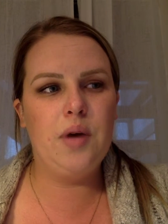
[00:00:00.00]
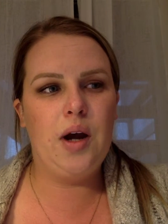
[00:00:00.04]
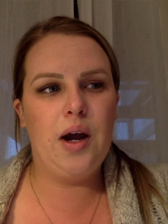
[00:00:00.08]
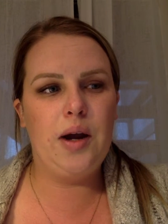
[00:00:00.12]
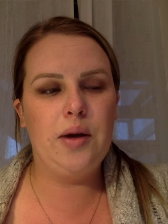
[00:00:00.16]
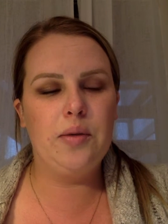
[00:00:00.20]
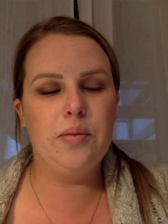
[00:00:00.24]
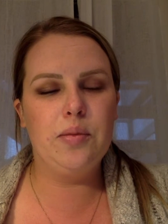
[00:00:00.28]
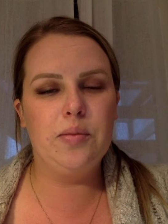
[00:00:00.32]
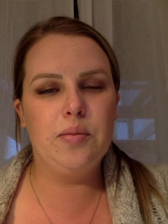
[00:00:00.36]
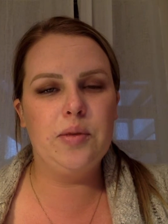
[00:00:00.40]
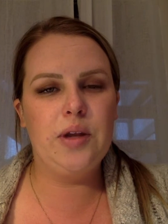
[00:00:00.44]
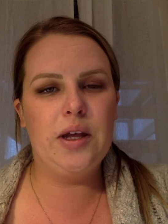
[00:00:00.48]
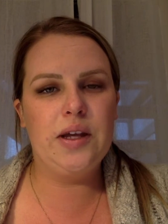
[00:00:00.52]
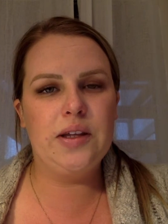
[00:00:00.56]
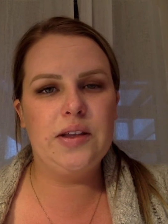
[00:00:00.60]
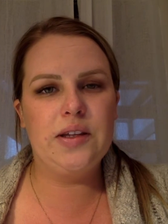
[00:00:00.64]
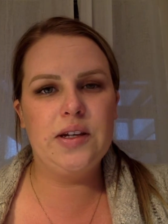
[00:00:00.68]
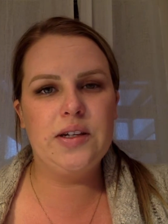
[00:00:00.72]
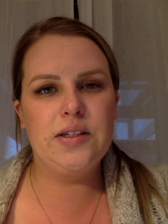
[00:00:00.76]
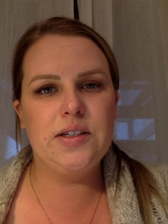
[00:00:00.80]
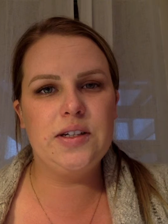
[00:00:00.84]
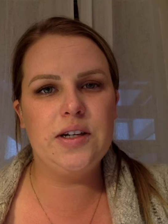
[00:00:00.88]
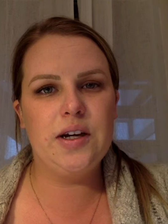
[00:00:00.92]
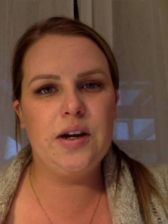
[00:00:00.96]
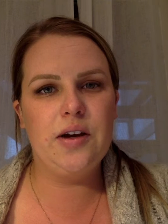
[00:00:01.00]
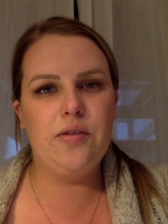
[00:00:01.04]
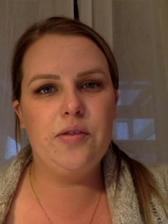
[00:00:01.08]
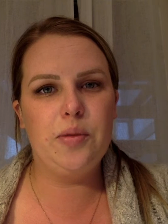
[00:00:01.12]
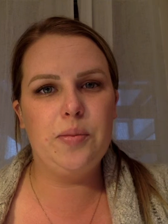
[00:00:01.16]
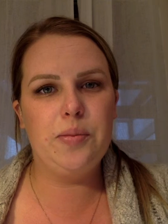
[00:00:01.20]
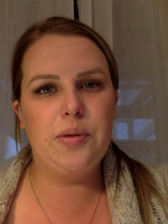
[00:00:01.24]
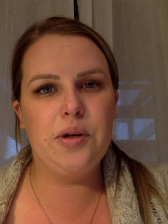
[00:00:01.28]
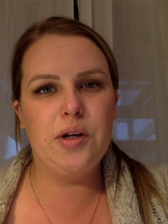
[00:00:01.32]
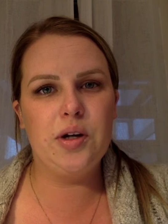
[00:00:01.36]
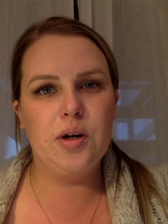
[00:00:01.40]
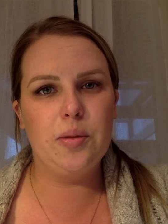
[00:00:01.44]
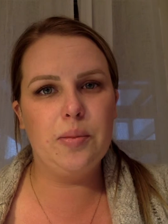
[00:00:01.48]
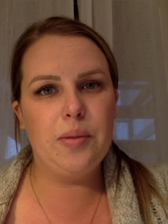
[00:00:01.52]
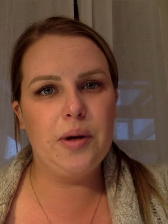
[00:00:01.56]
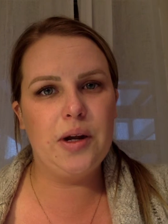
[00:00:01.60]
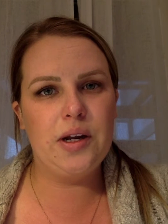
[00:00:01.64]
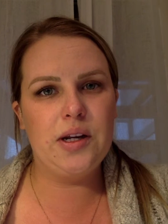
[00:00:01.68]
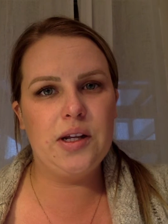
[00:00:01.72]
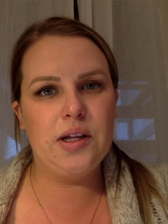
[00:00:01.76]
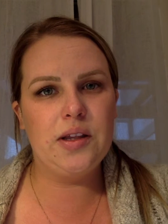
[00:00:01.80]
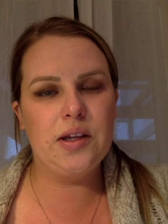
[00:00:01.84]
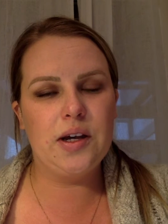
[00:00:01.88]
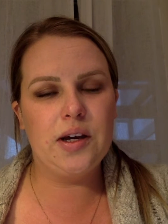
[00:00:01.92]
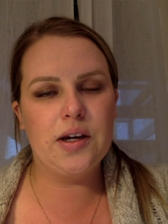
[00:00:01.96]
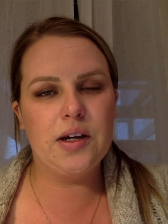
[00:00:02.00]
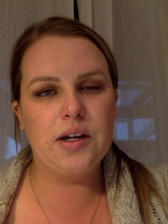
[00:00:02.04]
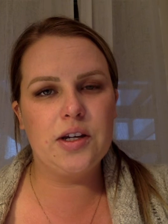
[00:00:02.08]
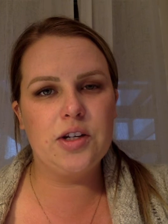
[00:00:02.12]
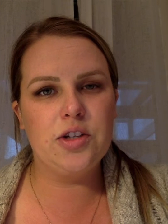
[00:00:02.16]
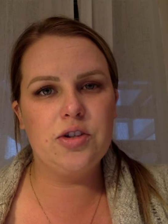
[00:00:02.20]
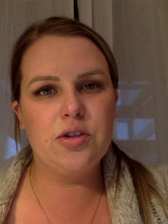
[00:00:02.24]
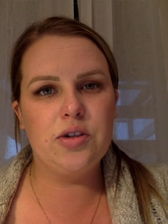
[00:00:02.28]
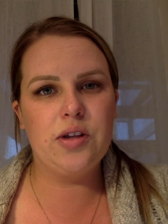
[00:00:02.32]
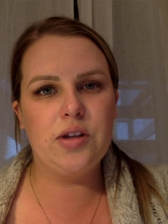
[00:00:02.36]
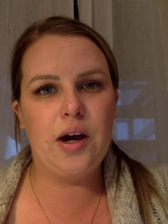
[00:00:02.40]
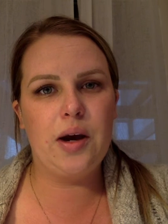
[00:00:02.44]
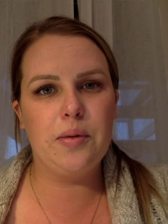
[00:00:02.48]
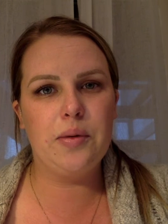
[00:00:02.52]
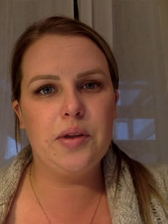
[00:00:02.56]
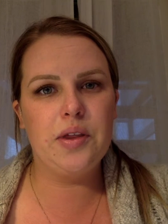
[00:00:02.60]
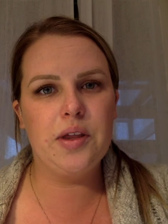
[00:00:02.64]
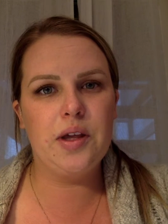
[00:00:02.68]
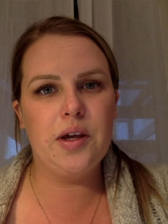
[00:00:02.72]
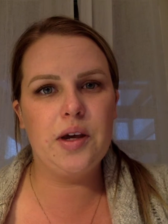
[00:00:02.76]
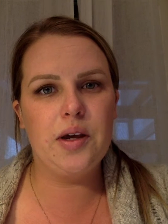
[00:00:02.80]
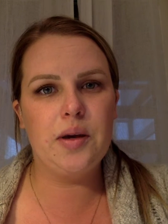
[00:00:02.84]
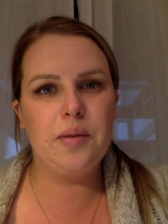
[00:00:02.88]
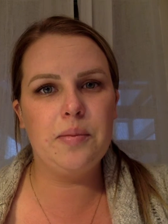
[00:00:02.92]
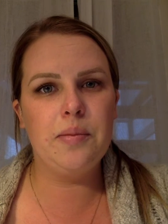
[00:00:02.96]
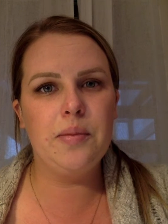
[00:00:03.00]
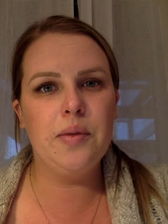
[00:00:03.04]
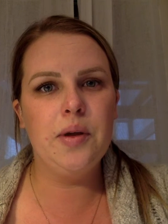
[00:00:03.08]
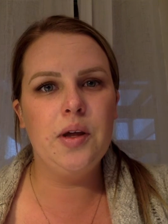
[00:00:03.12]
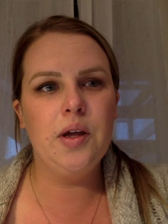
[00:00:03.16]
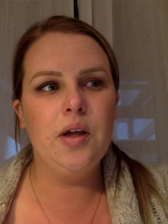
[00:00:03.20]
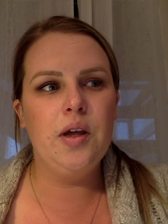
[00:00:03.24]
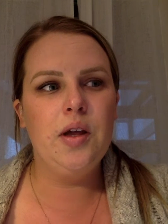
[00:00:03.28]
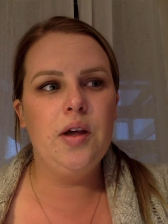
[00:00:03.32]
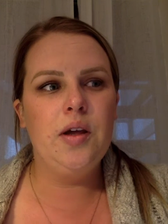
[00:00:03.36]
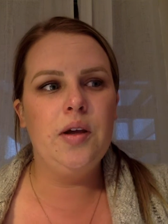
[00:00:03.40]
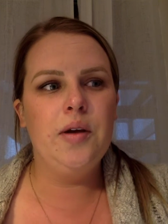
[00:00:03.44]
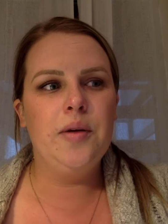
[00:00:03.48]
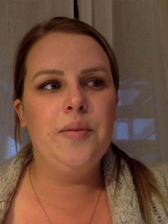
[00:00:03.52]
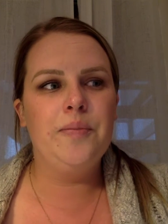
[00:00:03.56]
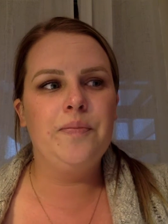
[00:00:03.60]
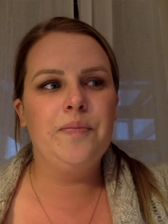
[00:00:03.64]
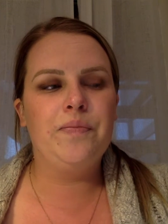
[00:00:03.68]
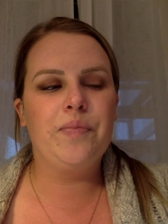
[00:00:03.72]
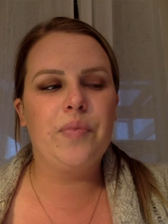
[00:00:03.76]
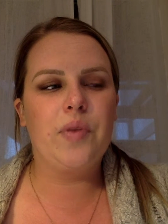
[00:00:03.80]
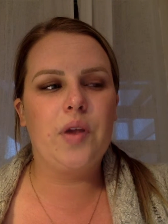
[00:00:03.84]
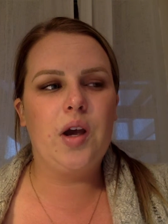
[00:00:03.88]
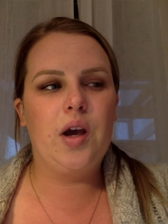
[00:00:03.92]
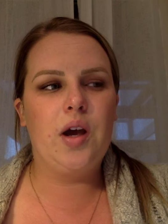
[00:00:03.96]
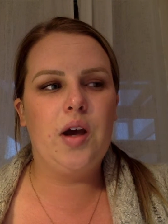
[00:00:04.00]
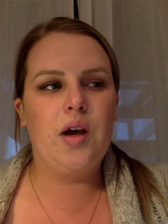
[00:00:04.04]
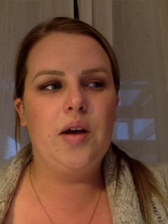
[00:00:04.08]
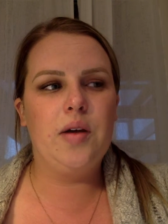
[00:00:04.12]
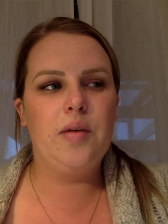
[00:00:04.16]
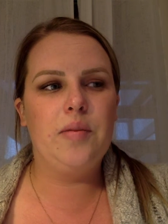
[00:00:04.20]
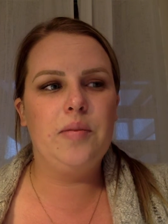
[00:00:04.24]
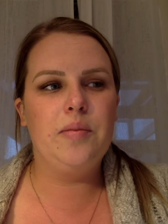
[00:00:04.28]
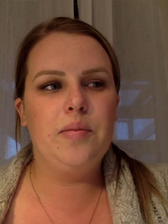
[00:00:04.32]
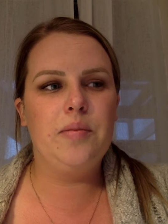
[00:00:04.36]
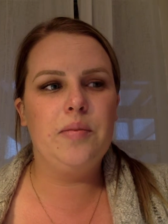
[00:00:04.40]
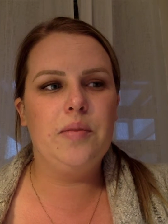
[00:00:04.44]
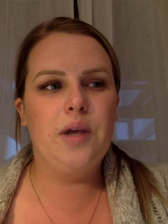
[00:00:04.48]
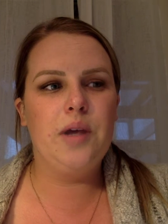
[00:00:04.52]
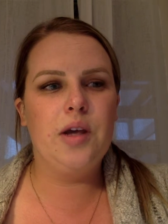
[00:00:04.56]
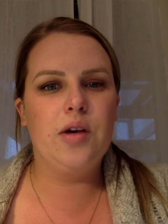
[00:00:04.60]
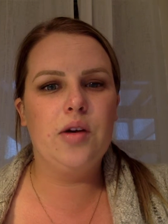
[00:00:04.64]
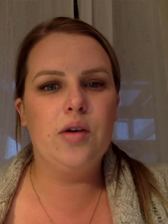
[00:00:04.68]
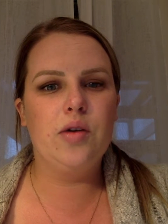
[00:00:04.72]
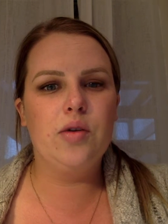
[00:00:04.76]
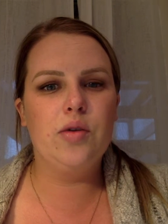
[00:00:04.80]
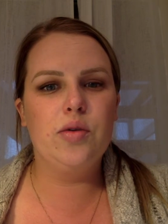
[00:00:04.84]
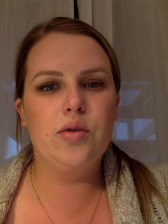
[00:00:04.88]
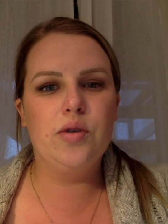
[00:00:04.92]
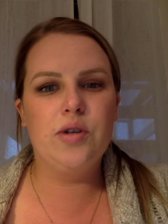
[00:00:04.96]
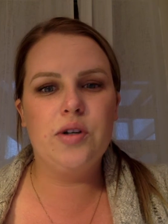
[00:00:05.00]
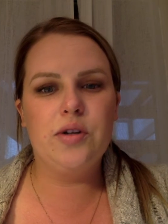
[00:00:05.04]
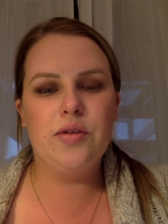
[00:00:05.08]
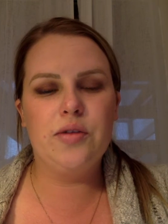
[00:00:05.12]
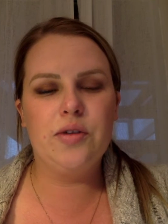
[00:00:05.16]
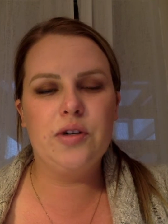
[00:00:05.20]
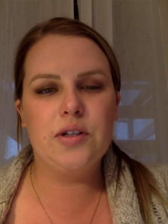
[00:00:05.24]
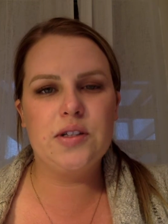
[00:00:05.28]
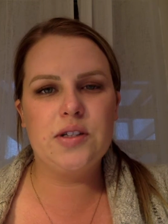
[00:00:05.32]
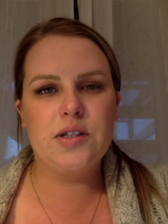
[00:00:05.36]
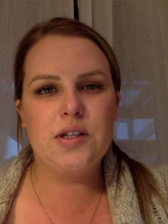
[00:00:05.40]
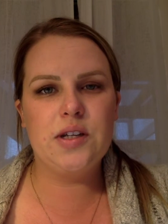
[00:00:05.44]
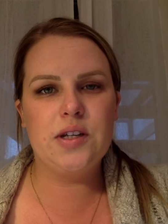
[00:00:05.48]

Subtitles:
I like the idea of a peer buddy that can do that with him, and go through different